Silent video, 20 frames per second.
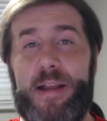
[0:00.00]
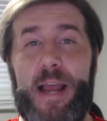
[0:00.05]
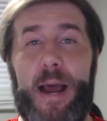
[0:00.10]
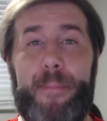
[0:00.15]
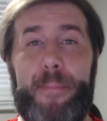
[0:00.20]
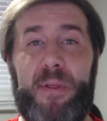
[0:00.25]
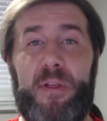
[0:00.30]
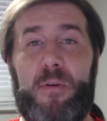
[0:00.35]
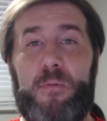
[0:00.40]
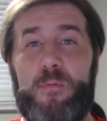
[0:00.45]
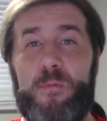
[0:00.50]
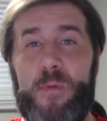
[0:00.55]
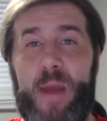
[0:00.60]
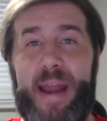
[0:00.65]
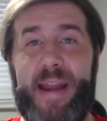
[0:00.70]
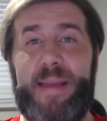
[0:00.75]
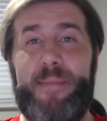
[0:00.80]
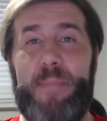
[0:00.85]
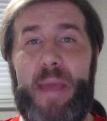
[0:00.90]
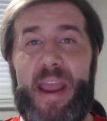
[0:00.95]
couple of
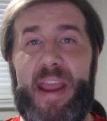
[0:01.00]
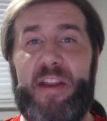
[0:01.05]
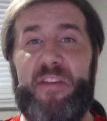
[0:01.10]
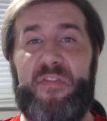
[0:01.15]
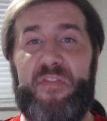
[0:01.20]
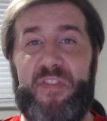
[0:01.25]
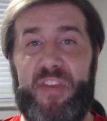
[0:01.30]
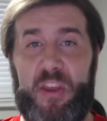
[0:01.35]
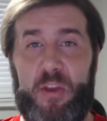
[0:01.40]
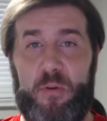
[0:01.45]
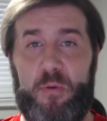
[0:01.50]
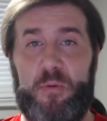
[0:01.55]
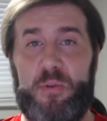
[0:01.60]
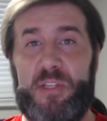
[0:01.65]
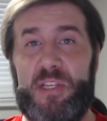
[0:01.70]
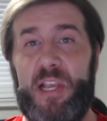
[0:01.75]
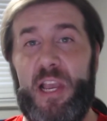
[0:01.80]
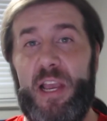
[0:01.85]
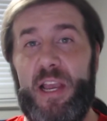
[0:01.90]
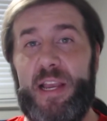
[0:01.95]
ready-made
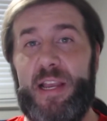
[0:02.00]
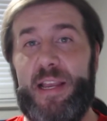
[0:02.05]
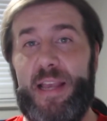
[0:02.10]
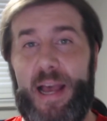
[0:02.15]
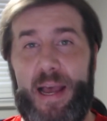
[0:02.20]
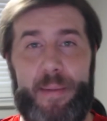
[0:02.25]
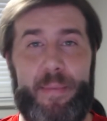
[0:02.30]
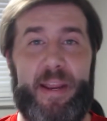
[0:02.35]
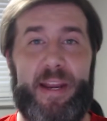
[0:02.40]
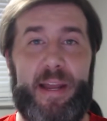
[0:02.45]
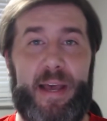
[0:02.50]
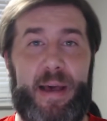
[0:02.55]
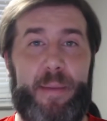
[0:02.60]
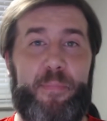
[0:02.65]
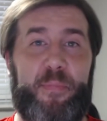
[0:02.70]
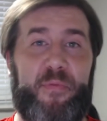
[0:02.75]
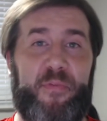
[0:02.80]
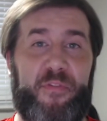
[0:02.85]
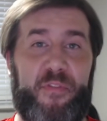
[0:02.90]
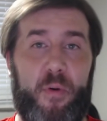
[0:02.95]
feuds coming
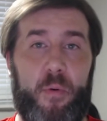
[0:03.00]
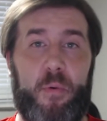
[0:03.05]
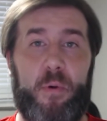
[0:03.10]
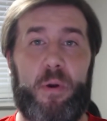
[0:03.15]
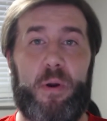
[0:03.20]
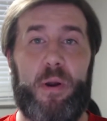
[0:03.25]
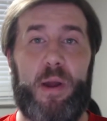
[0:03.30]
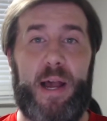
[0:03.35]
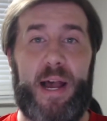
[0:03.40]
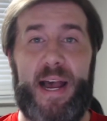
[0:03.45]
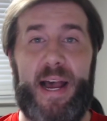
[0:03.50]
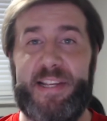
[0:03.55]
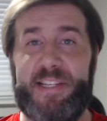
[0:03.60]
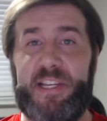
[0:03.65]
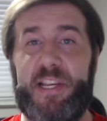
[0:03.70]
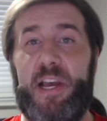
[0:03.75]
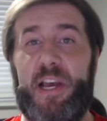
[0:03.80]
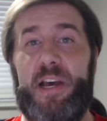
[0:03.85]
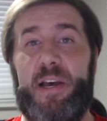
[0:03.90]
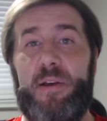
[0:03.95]
up for
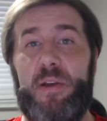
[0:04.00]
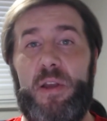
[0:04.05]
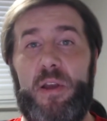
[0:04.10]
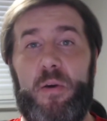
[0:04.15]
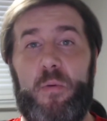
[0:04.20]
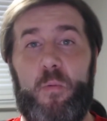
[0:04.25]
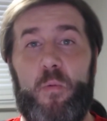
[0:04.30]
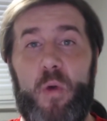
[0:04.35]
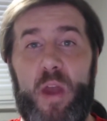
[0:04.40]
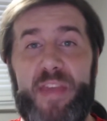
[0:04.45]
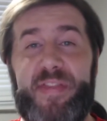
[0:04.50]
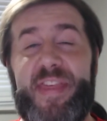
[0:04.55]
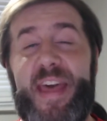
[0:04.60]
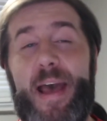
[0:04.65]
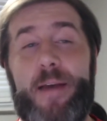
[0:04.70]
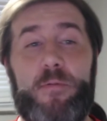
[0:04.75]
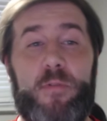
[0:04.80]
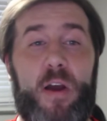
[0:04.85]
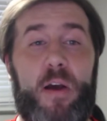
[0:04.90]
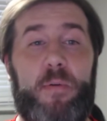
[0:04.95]
Asuka with
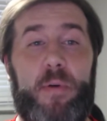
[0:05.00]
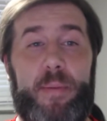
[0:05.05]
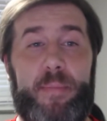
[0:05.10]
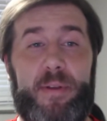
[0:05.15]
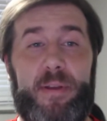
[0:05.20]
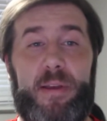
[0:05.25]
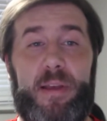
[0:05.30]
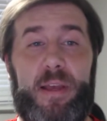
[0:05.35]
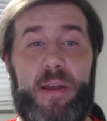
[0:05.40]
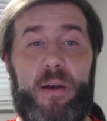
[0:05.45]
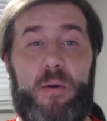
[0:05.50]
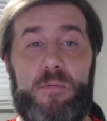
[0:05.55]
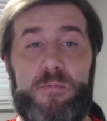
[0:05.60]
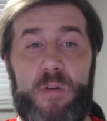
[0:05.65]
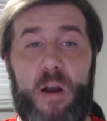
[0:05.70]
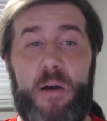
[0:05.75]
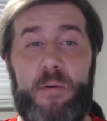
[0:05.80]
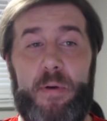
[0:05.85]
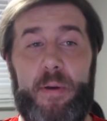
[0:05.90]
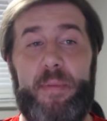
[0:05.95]
that
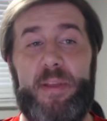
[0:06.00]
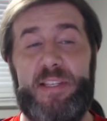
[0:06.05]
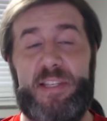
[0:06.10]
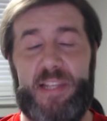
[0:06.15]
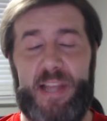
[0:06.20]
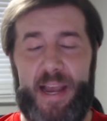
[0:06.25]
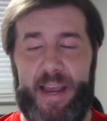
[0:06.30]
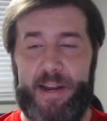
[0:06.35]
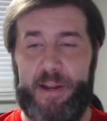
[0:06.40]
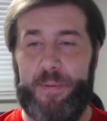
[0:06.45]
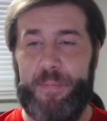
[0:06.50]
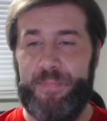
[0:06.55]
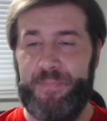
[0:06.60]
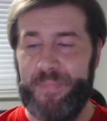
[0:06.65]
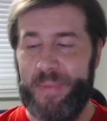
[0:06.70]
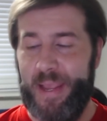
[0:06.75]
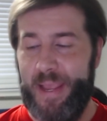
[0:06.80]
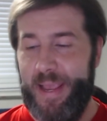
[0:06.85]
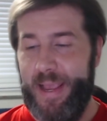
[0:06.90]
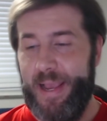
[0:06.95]
Raw Women's title.
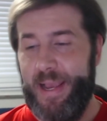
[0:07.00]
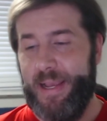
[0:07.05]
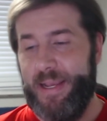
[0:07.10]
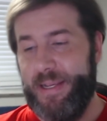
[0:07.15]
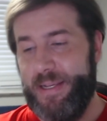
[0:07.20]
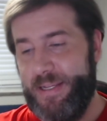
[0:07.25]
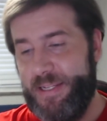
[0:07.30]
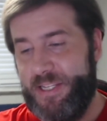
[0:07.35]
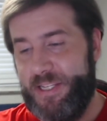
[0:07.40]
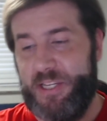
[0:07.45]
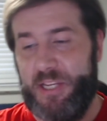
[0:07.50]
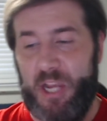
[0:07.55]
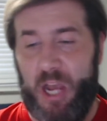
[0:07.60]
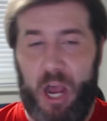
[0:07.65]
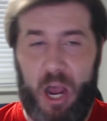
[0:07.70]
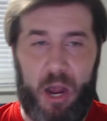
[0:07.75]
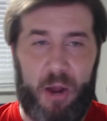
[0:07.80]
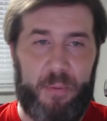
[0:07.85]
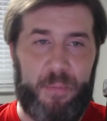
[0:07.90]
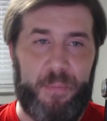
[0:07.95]

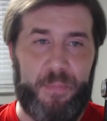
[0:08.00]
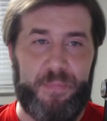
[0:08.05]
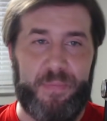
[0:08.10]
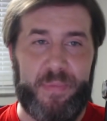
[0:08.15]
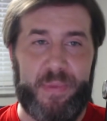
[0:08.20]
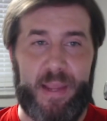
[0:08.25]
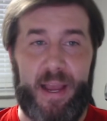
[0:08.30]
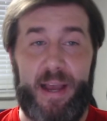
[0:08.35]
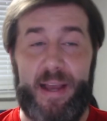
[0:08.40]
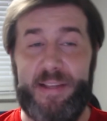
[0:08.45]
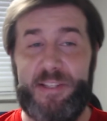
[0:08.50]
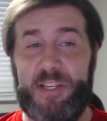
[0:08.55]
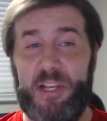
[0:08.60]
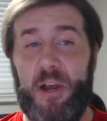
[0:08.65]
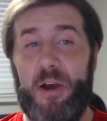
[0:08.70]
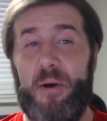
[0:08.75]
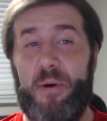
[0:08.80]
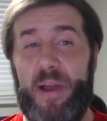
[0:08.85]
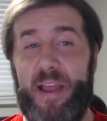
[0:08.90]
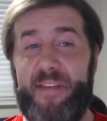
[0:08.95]
So
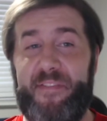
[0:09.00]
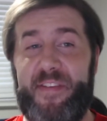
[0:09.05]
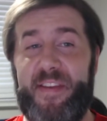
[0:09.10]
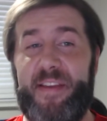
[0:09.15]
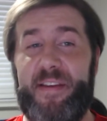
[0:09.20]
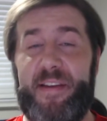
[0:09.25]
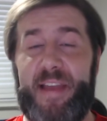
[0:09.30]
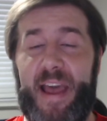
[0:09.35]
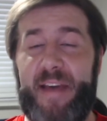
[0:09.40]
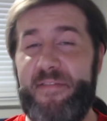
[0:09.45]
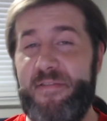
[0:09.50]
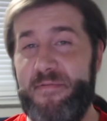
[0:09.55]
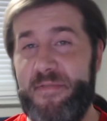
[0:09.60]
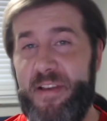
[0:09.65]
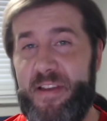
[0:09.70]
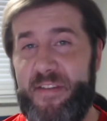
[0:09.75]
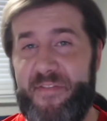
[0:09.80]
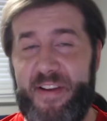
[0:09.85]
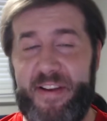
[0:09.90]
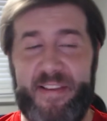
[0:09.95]
if you haven't
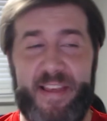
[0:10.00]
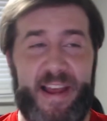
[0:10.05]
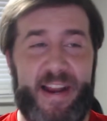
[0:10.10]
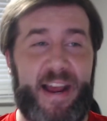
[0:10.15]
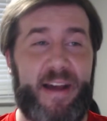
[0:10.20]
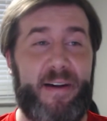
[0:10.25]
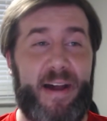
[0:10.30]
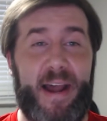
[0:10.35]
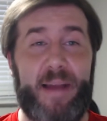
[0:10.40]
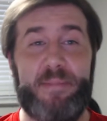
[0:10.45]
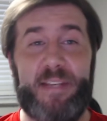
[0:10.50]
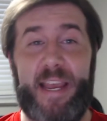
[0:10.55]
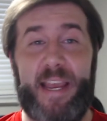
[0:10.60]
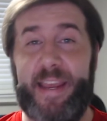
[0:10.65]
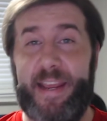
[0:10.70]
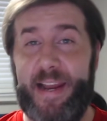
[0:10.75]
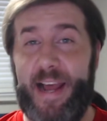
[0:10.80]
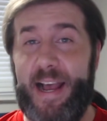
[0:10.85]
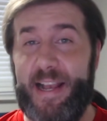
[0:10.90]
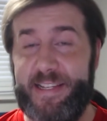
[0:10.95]
really figured that out, I'm
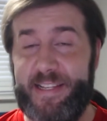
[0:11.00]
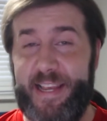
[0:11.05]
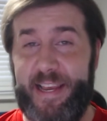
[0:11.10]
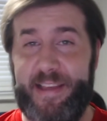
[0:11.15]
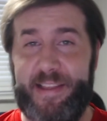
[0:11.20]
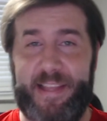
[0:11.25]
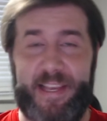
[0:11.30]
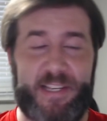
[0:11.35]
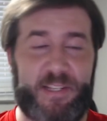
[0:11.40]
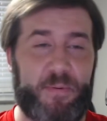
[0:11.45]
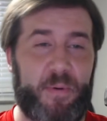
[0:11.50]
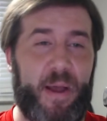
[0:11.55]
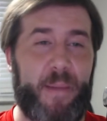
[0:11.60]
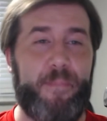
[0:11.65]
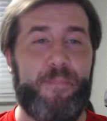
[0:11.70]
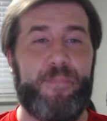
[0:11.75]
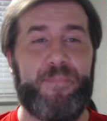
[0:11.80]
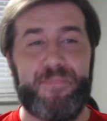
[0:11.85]
taking Asuka in this one.